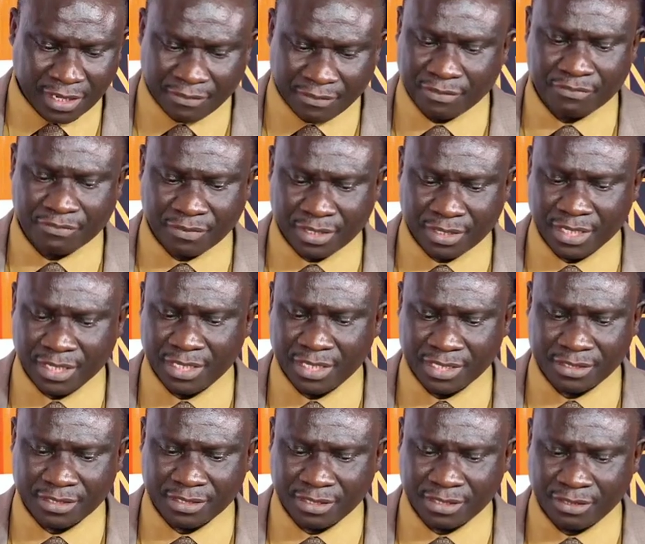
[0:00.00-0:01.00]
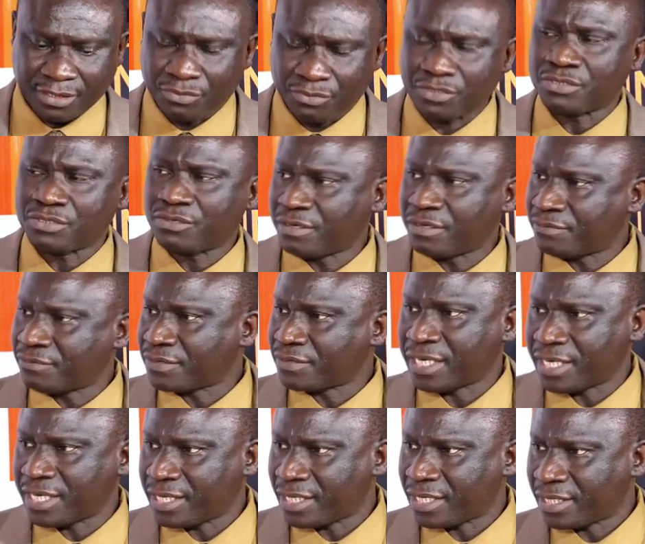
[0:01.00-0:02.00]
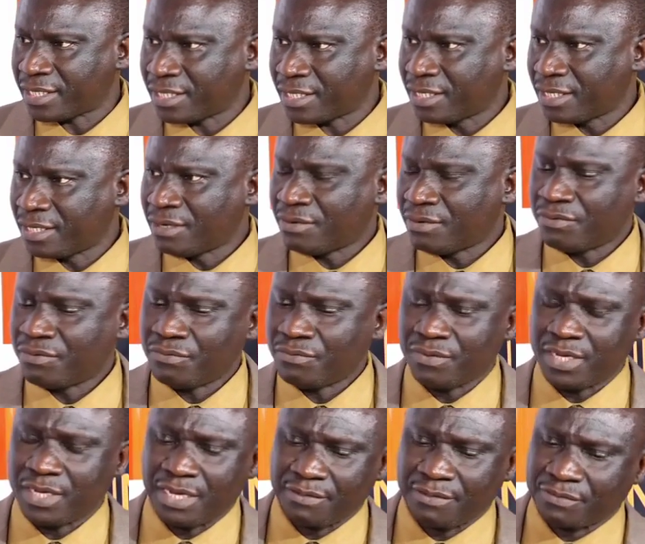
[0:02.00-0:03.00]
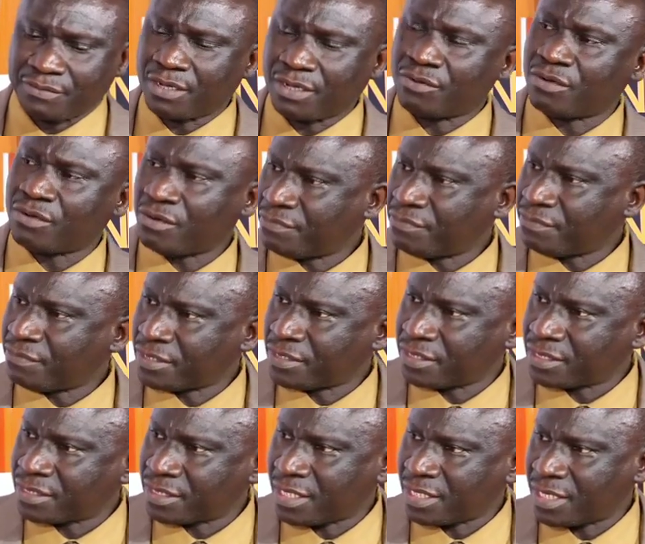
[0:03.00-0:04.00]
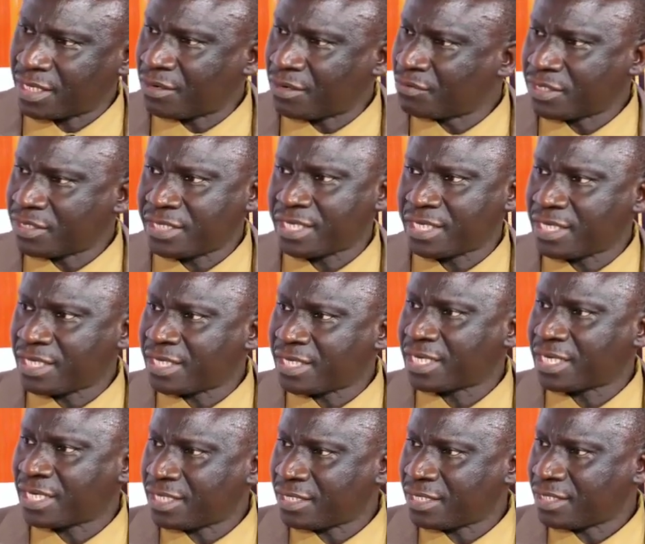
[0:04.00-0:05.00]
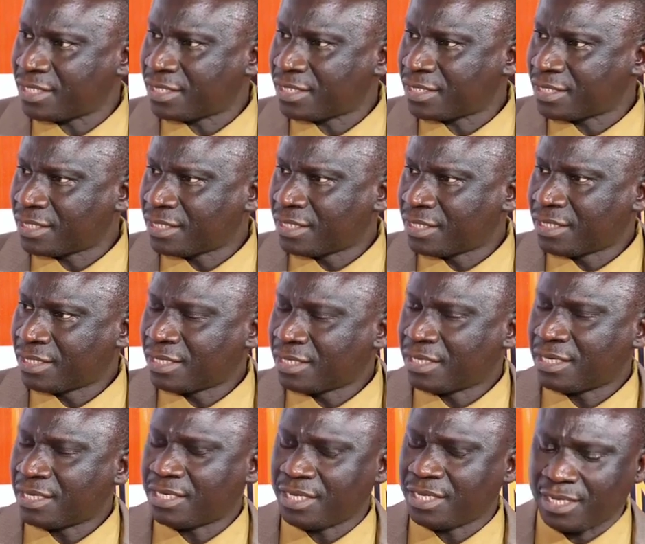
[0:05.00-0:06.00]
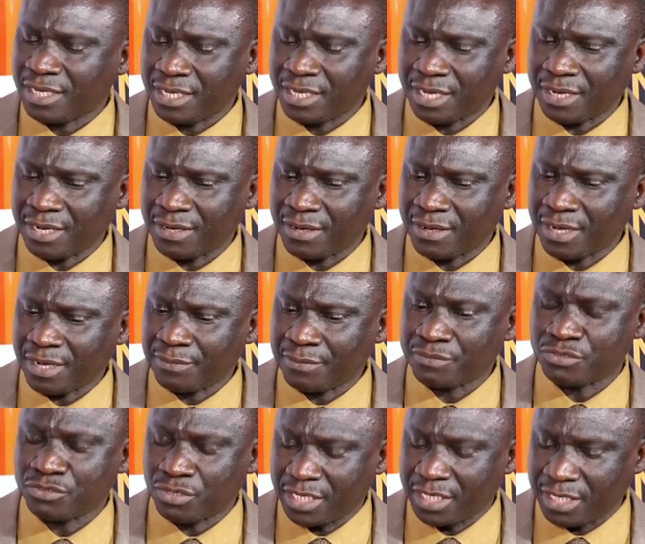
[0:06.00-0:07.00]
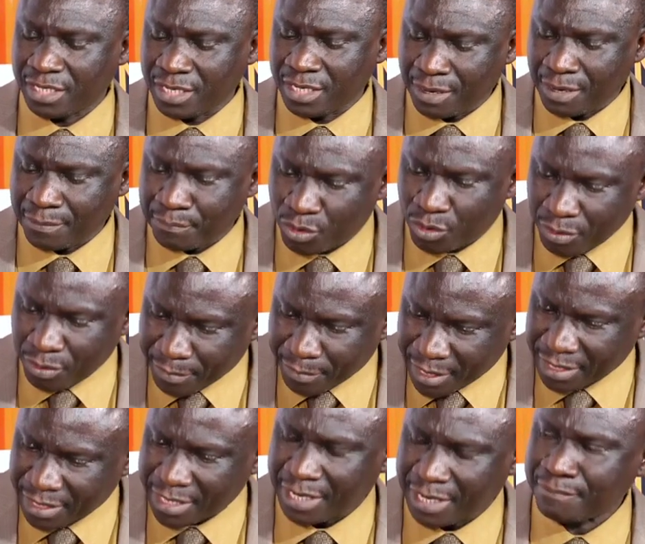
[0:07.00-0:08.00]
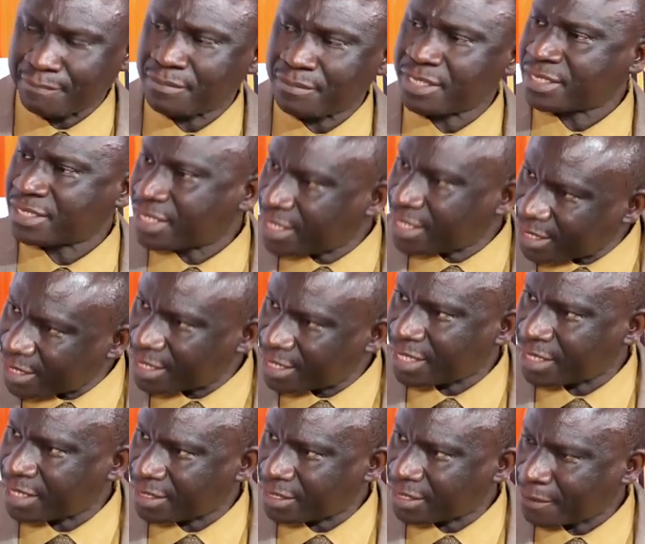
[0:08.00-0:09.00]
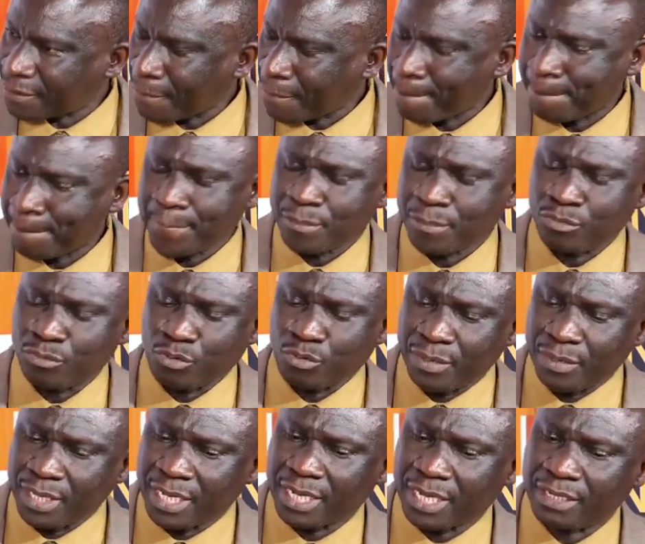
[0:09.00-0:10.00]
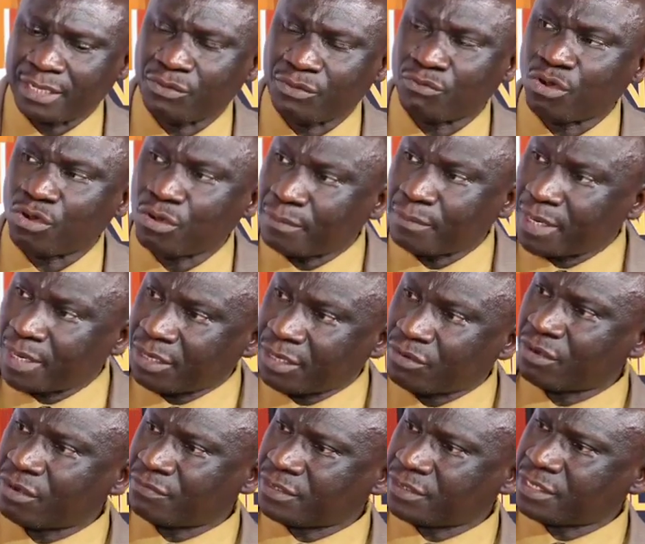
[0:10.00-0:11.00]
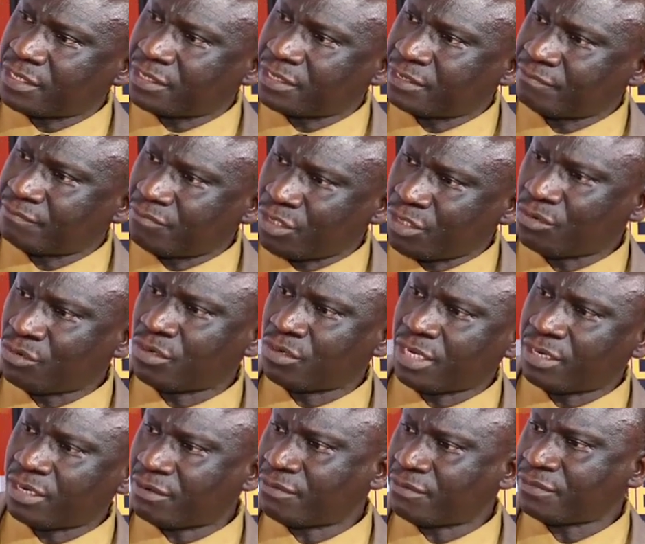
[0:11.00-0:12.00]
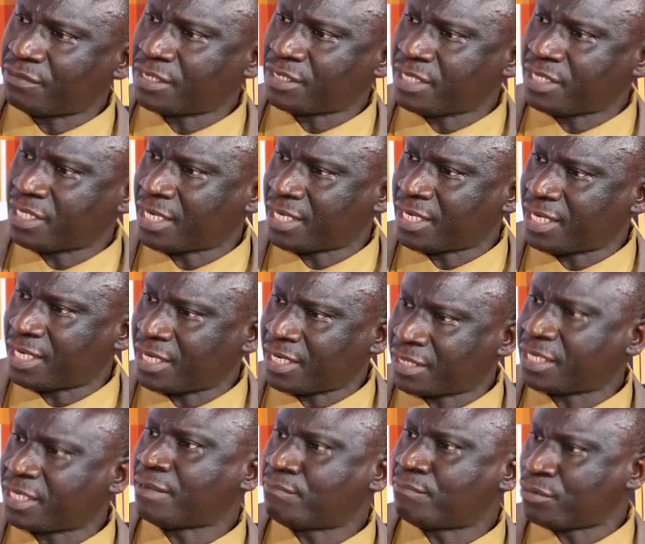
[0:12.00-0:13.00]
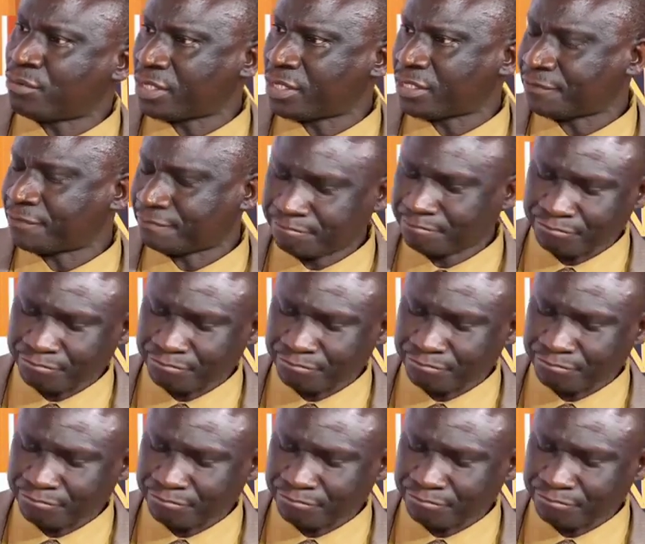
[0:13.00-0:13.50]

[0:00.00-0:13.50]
never forget this. It was on a Friday. We left our office around 3:30. Actually, the appointment time is 3:30 to be at the World Bank office, the local office here at Cape Point.